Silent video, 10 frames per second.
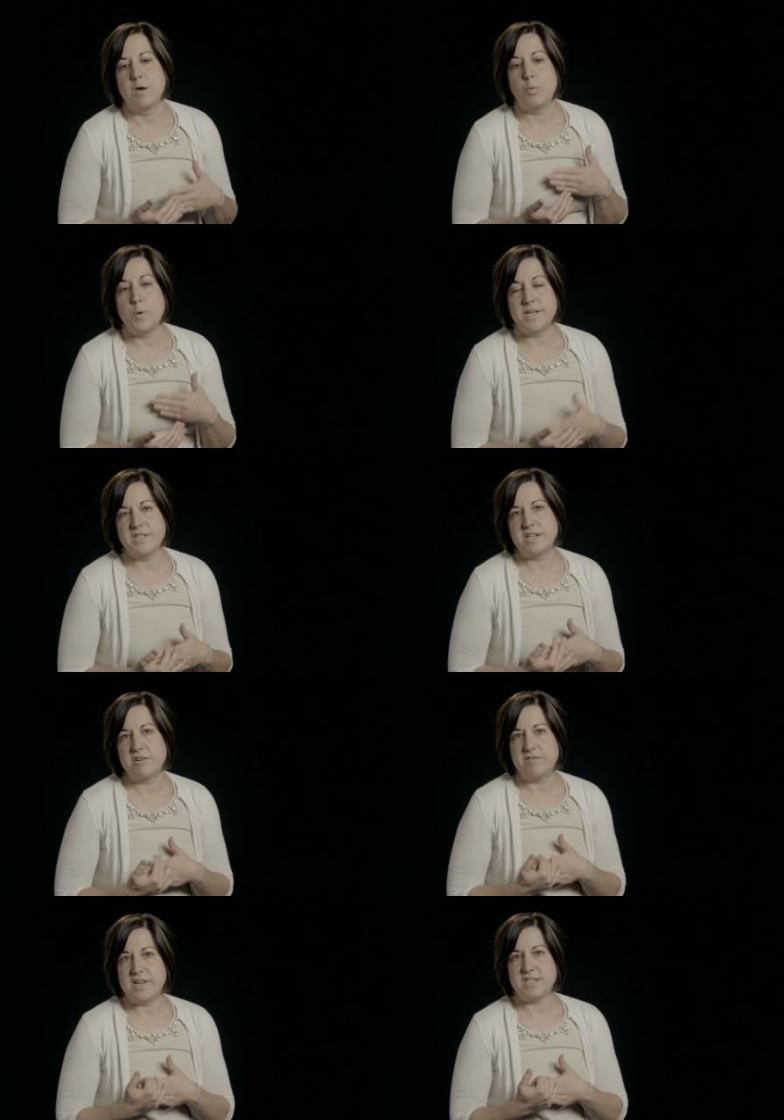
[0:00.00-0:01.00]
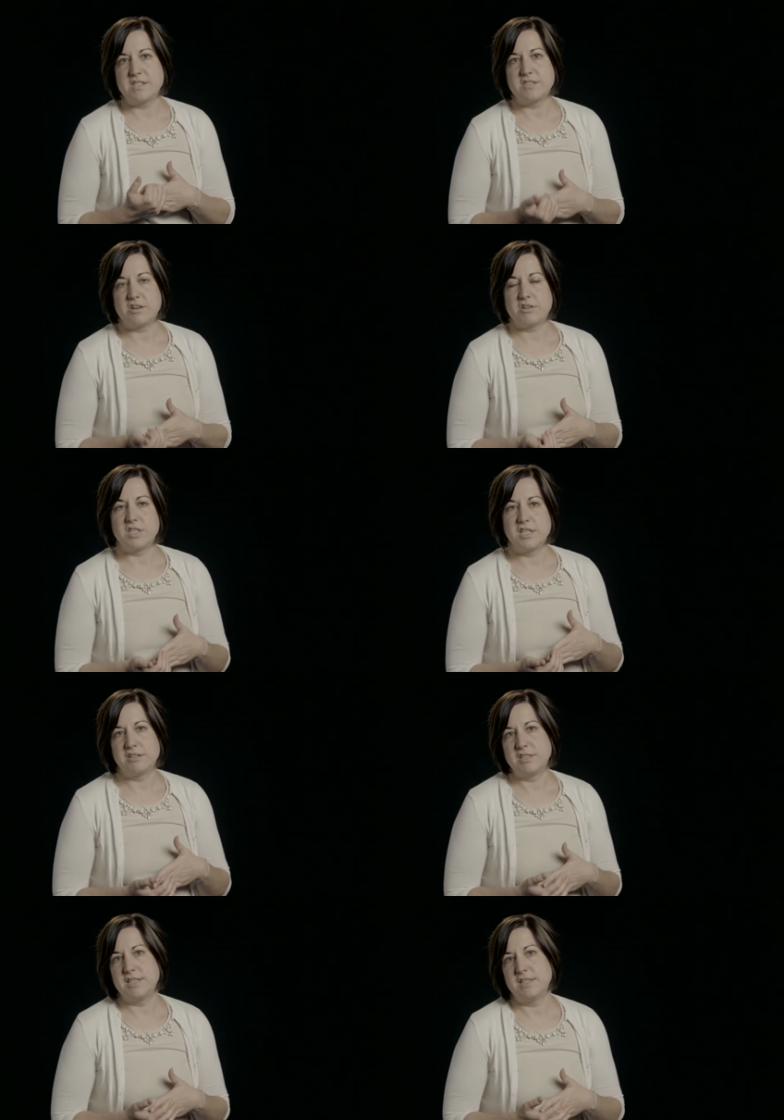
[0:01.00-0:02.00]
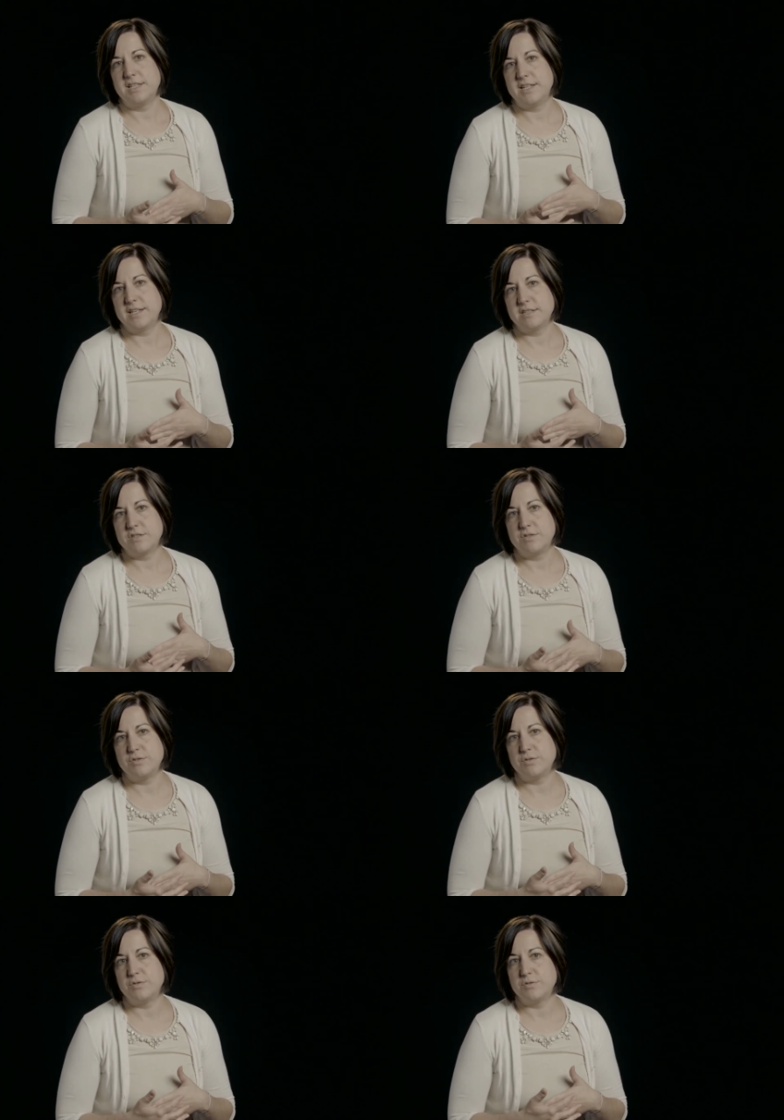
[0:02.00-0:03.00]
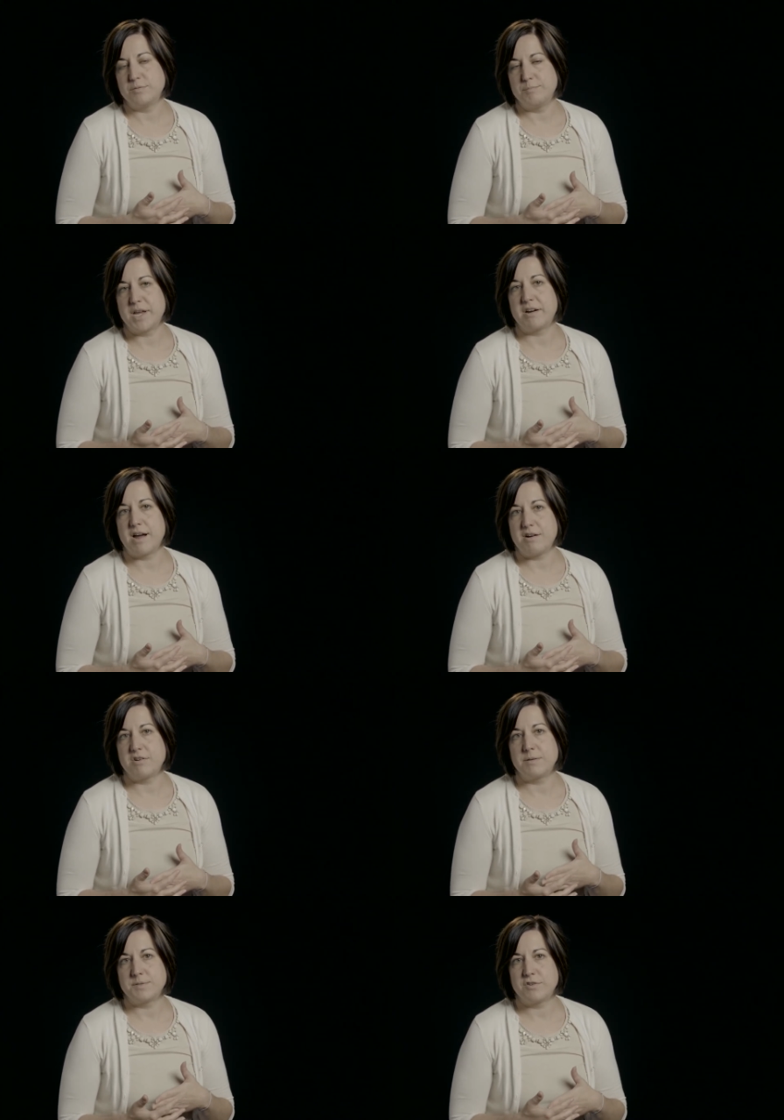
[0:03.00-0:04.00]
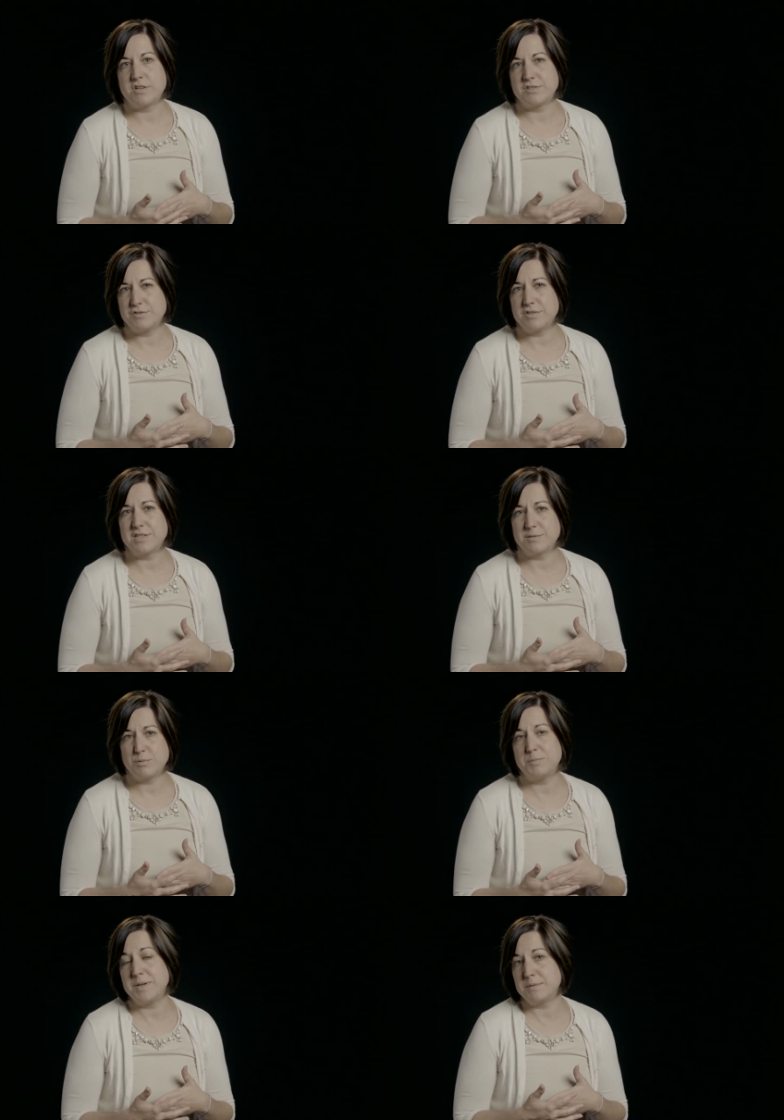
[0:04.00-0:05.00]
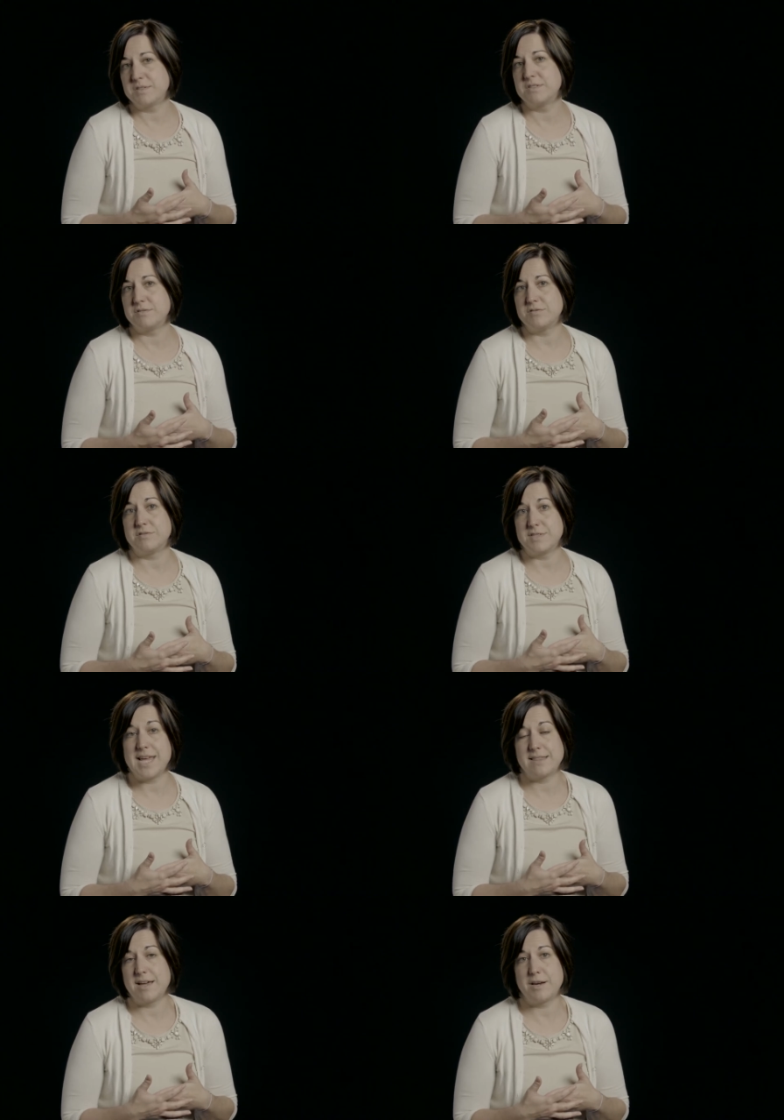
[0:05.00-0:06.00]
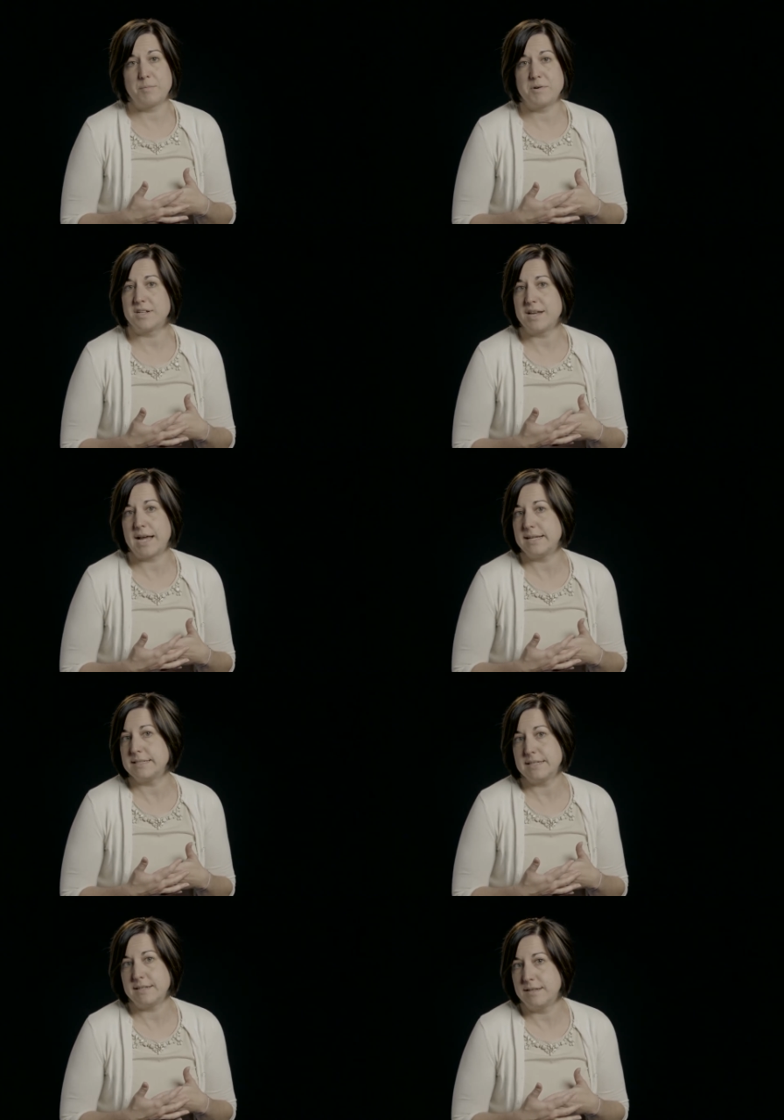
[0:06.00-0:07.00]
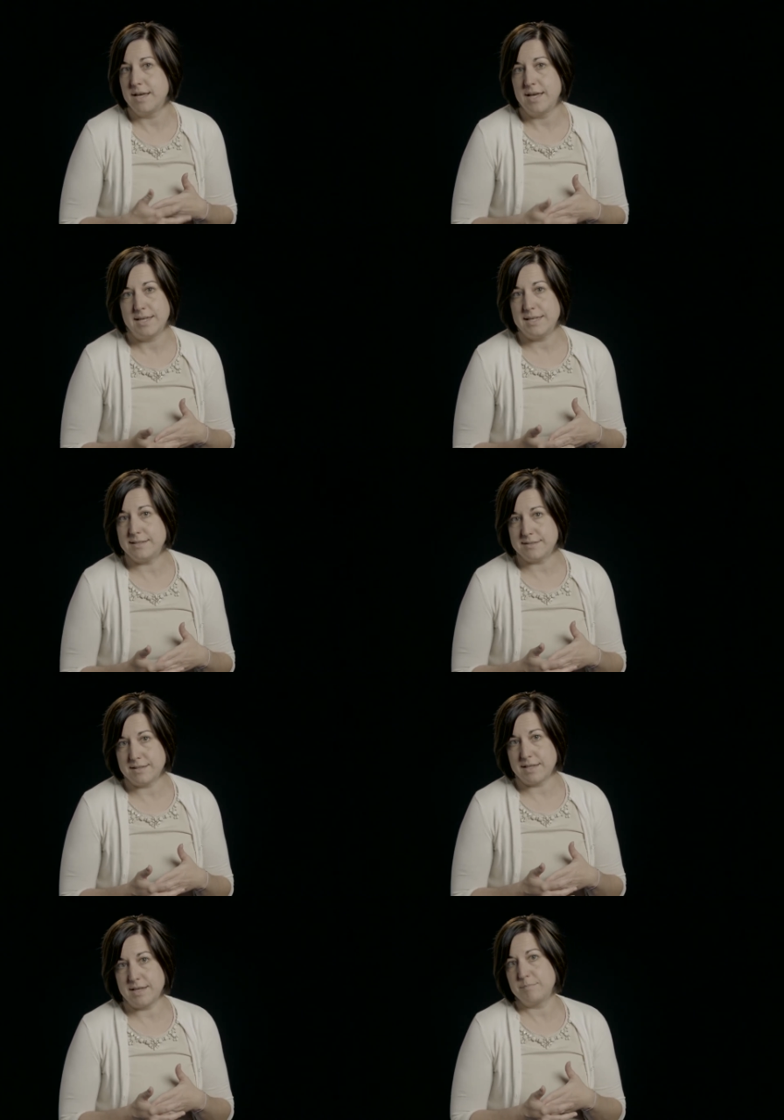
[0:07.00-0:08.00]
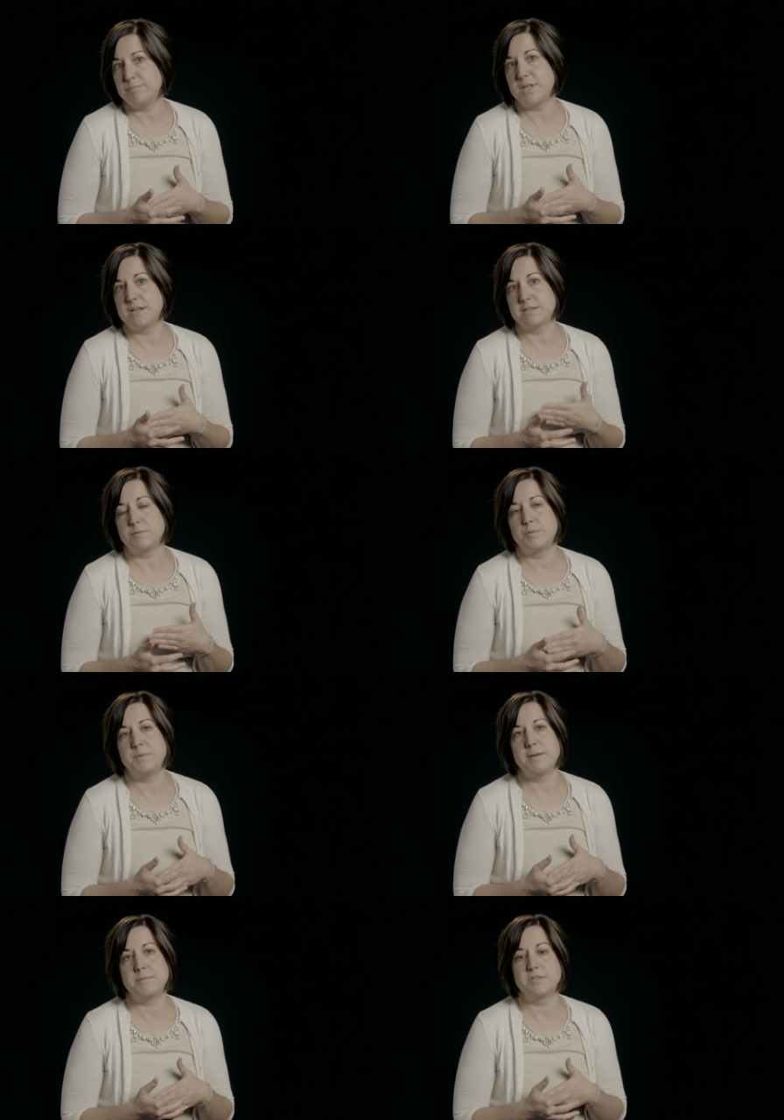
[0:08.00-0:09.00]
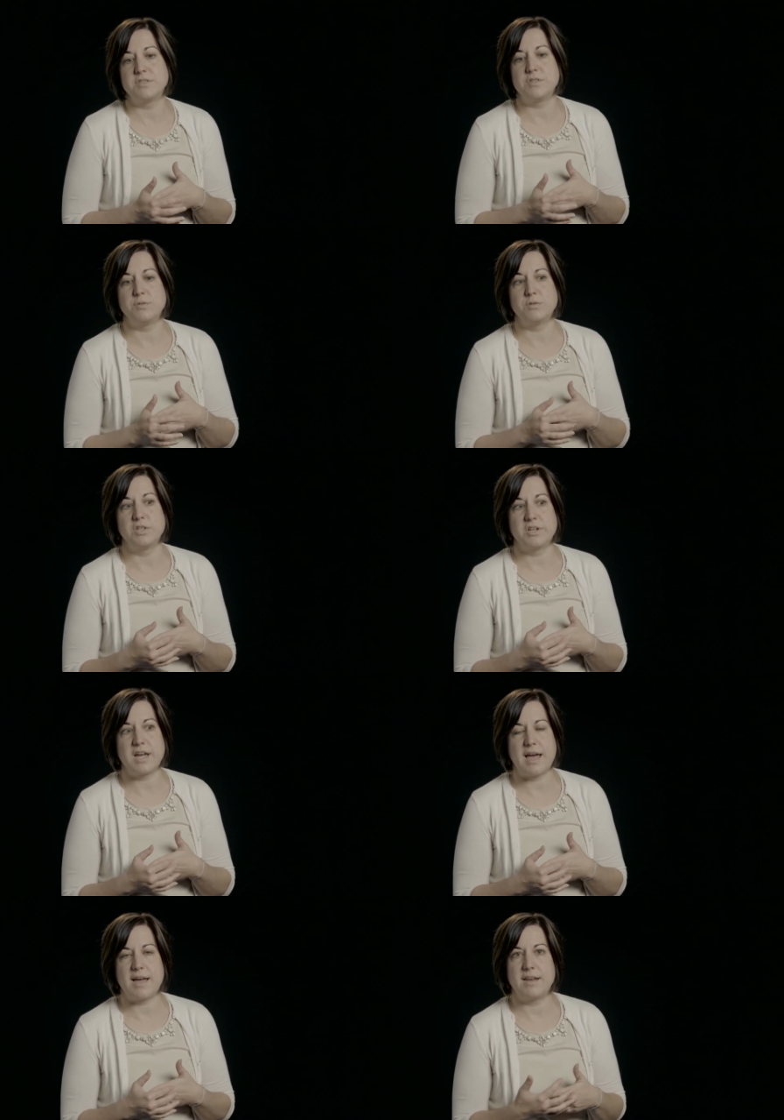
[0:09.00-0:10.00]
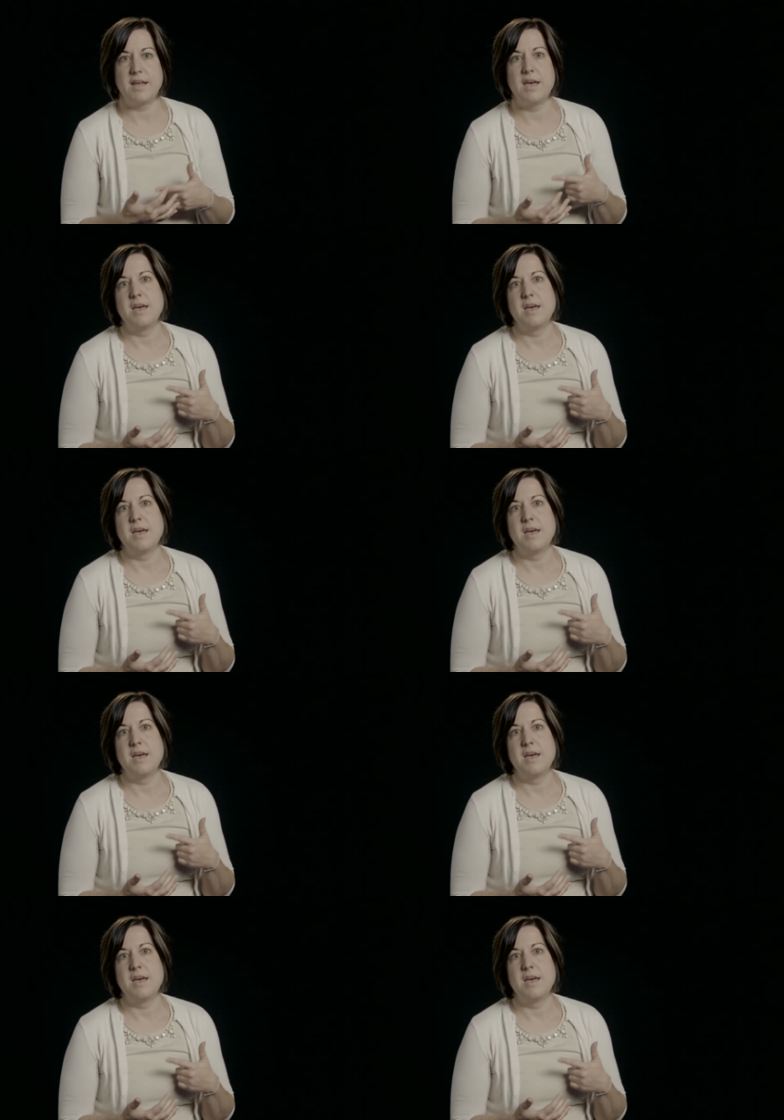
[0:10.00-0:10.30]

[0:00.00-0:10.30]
which interventions are clearly leading to better outcomes for our students, we'll be able to take that number to 90 easily because we'll be able to look at